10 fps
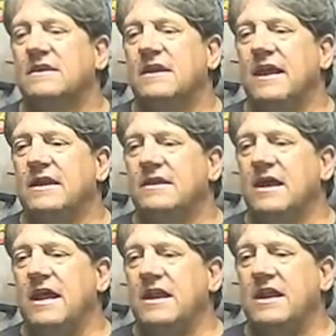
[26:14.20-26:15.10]
And
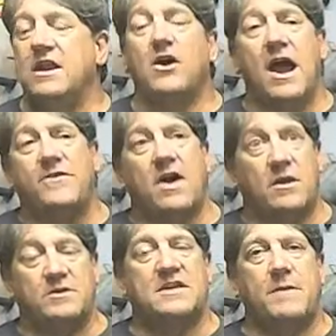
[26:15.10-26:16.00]
then here I thought it
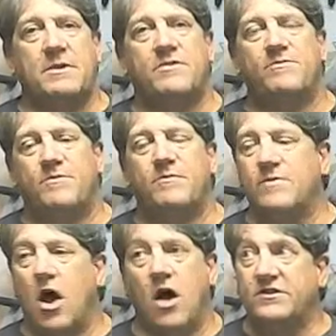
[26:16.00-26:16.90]
was coming
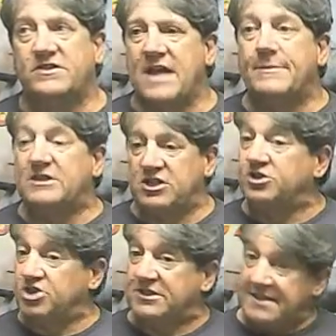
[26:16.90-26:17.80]
all this time until
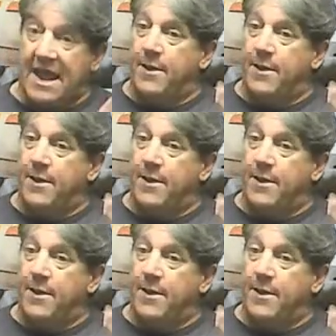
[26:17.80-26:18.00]
just now.